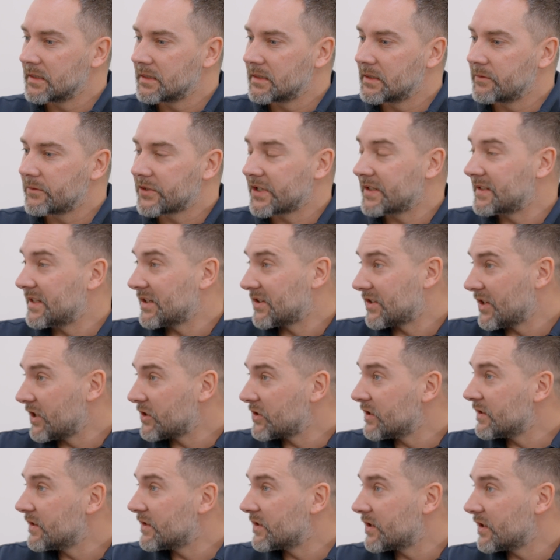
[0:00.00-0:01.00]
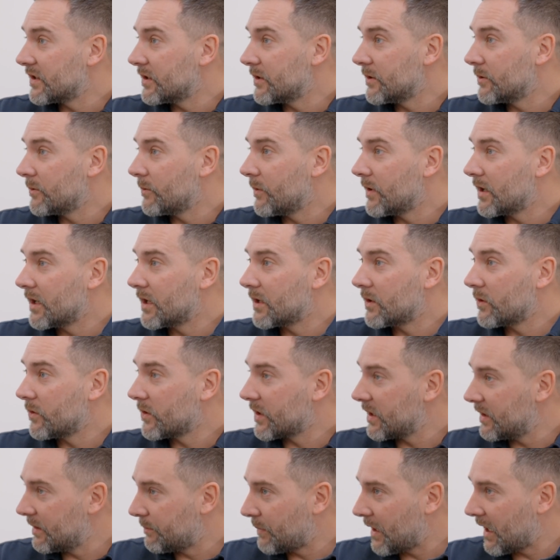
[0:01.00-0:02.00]
There was a decision to
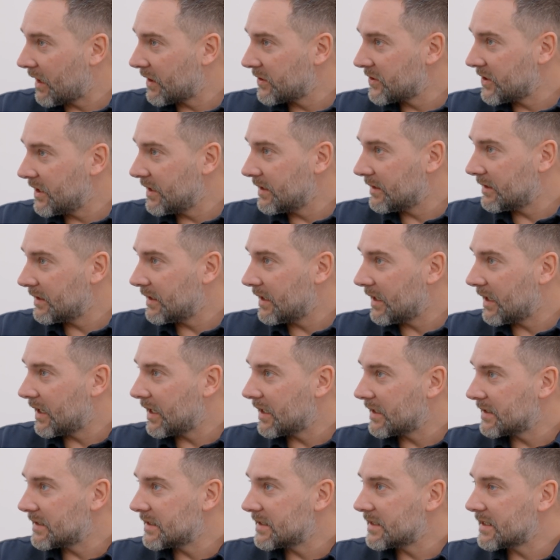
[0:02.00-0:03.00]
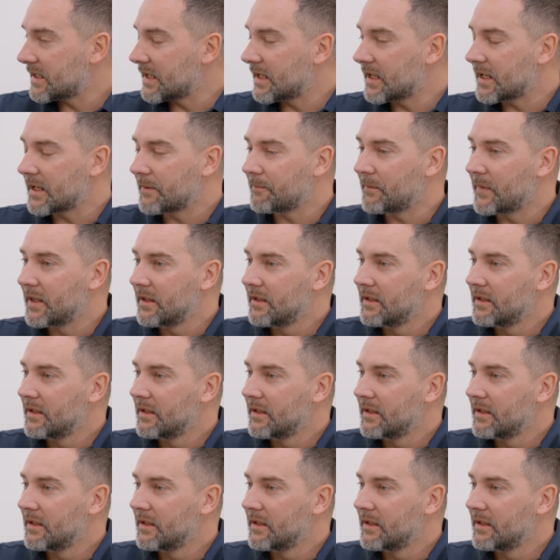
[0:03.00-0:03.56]
look at the packaging and